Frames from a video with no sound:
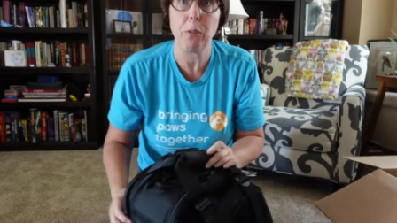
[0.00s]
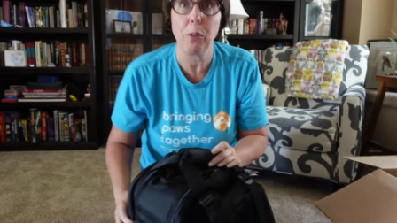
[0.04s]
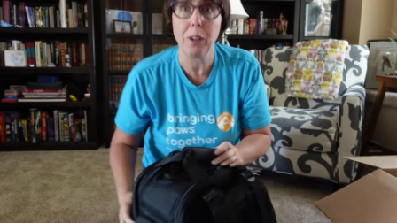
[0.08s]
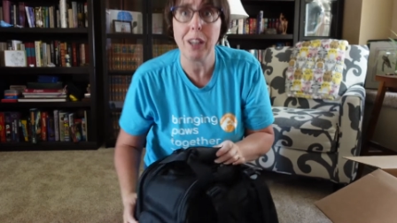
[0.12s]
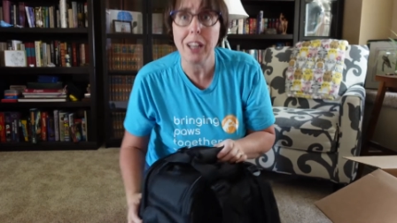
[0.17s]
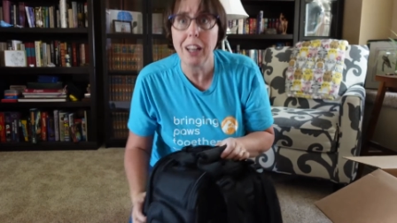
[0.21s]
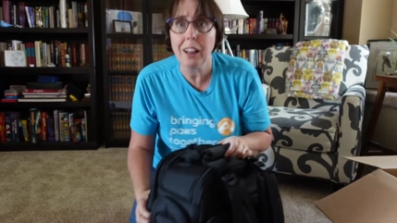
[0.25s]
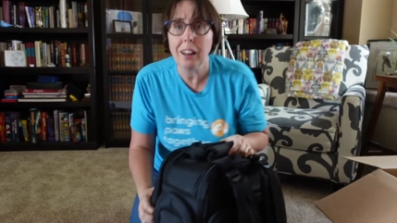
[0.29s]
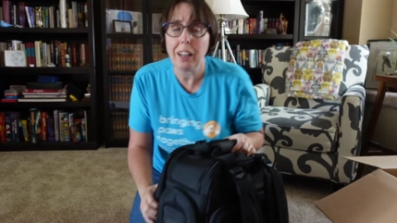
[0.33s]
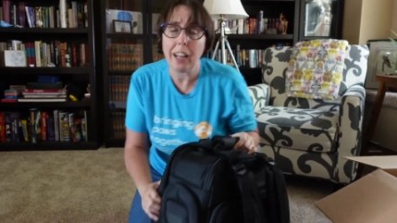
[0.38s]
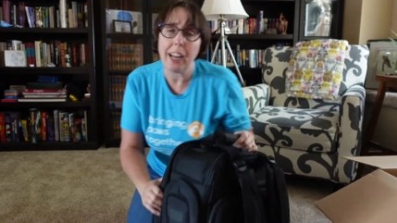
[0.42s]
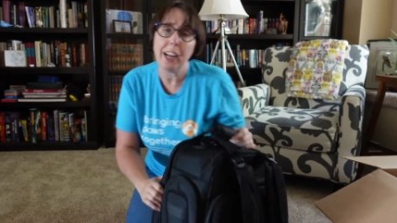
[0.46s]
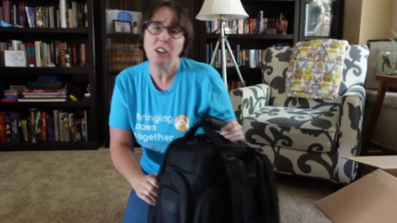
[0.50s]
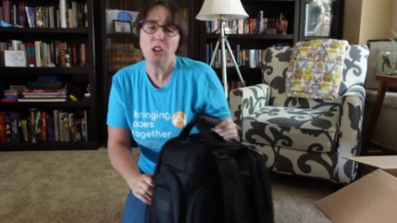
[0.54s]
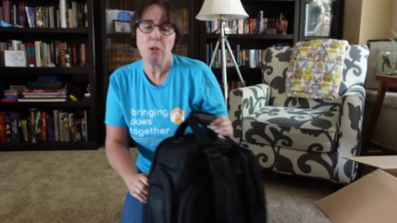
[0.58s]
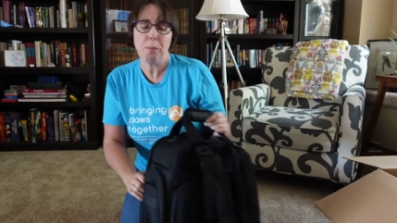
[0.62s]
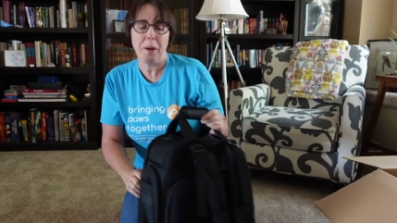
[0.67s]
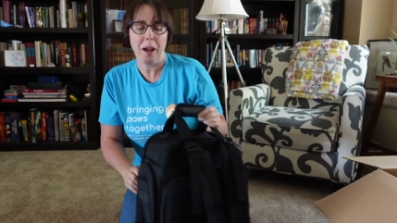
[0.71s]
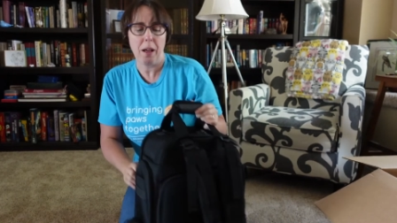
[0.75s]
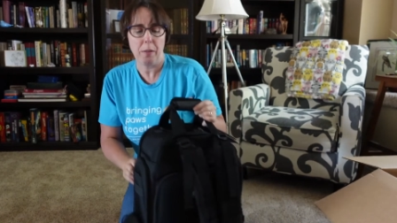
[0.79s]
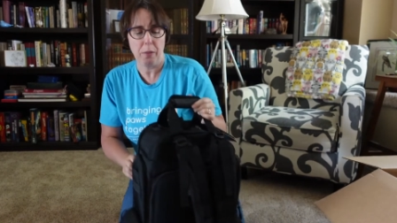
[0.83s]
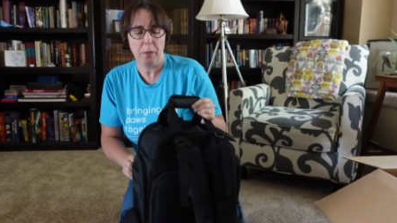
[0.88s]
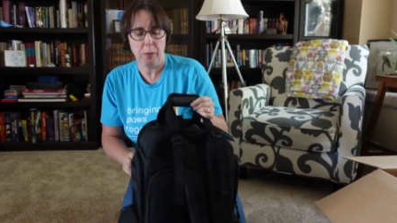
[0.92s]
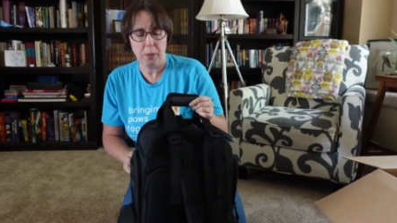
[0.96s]
really liked
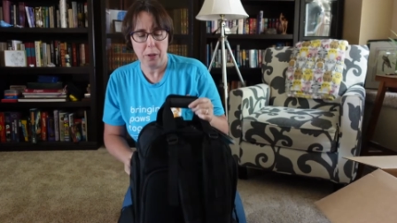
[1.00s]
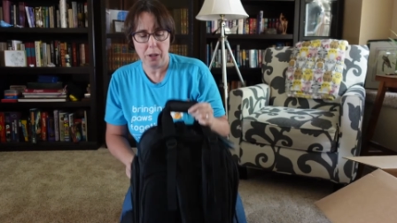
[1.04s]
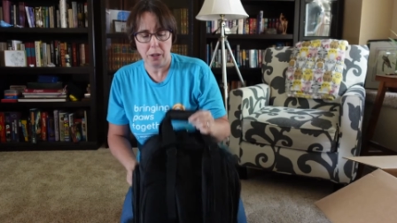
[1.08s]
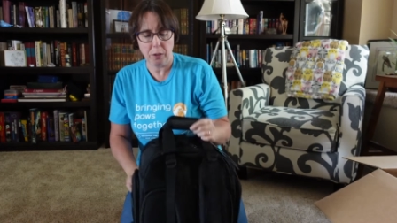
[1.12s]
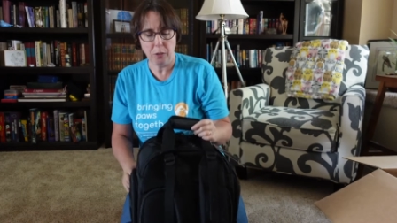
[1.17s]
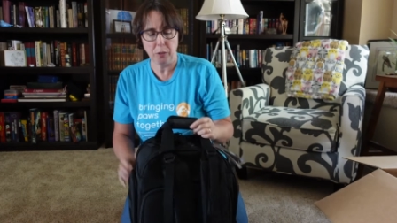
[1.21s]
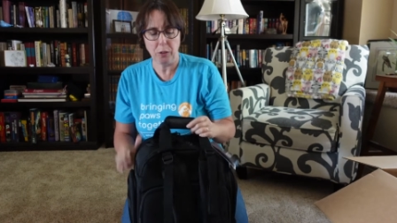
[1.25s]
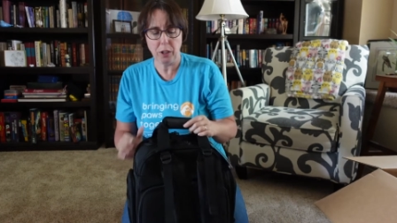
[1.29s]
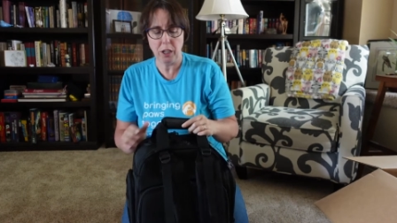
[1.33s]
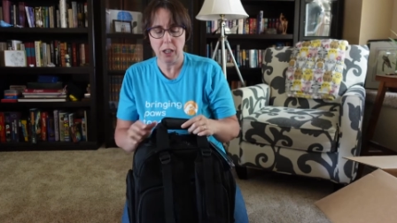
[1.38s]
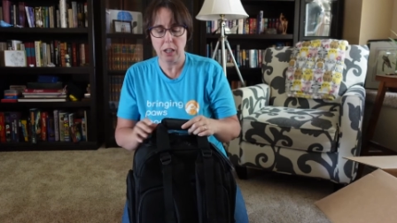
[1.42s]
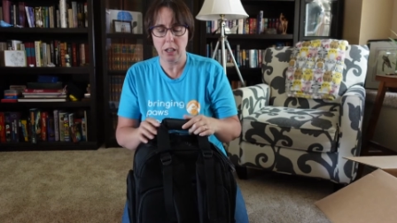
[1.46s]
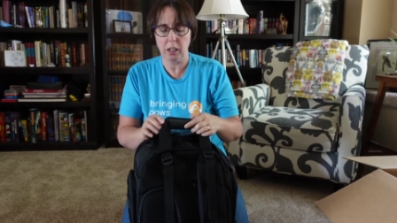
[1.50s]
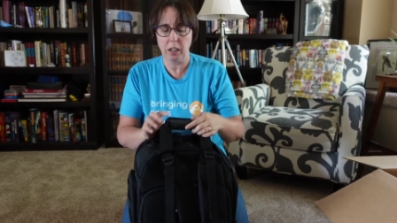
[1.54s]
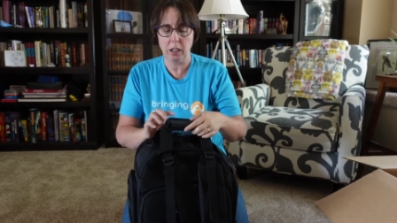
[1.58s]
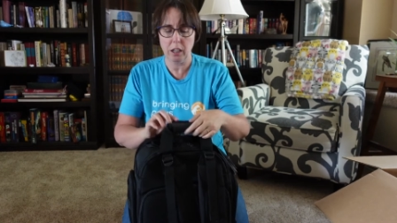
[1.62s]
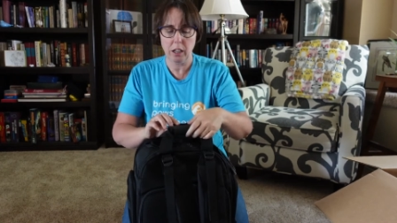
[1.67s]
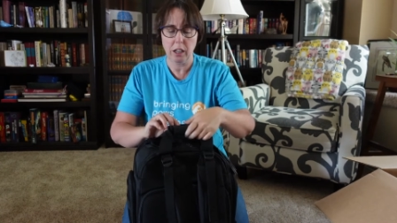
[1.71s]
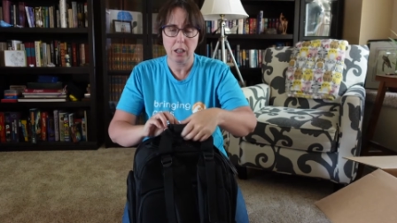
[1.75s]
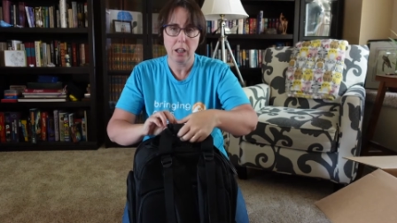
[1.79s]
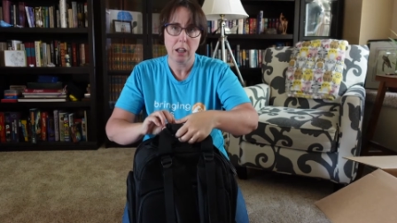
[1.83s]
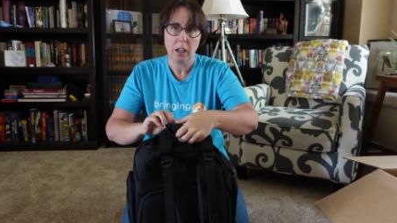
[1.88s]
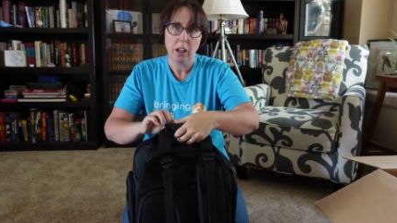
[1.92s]
about this in